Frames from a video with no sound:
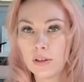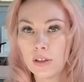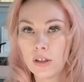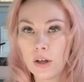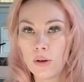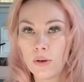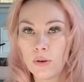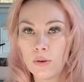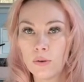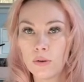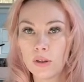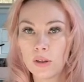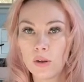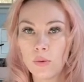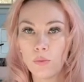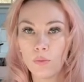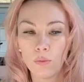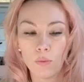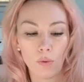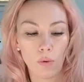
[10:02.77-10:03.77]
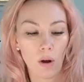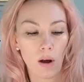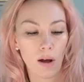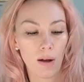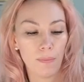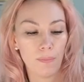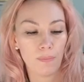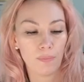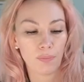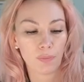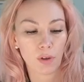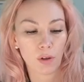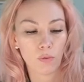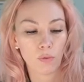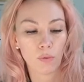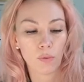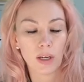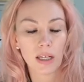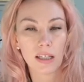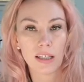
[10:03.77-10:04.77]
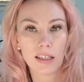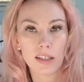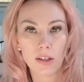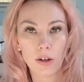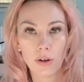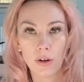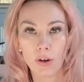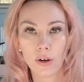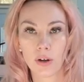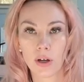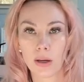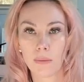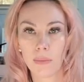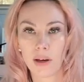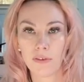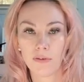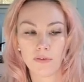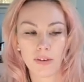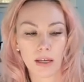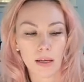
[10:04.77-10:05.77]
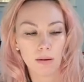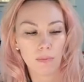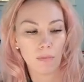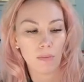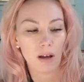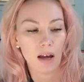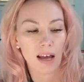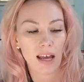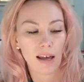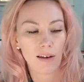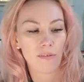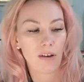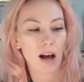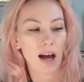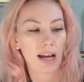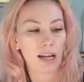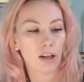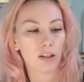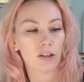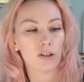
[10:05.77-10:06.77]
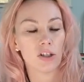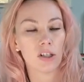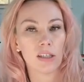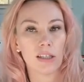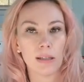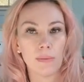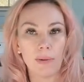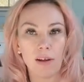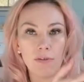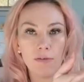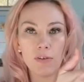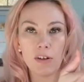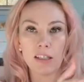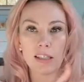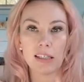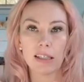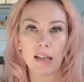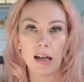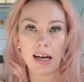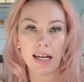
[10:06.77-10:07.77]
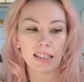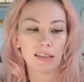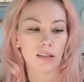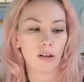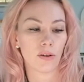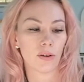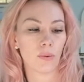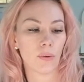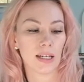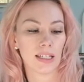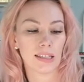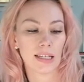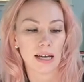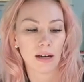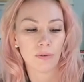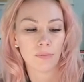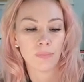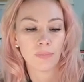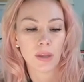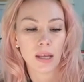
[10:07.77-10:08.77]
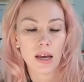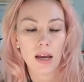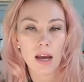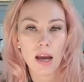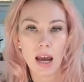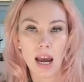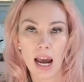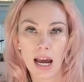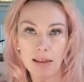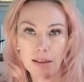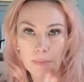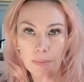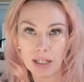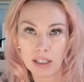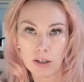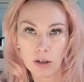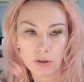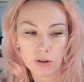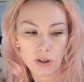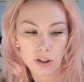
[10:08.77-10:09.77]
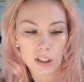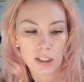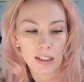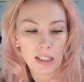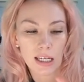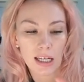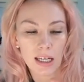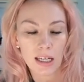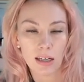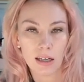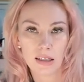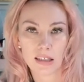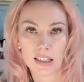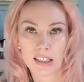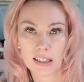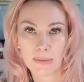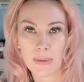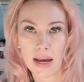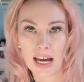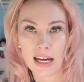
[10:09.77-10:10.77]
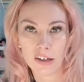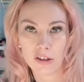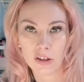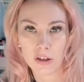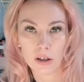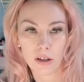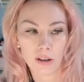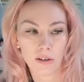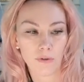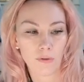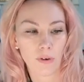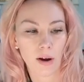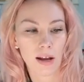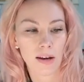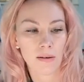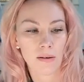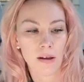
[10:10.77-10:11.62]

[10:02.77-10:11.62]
toes really start hurting my feet. I have high arches and my foot slides all the way down, and then my toes just get smashed on the front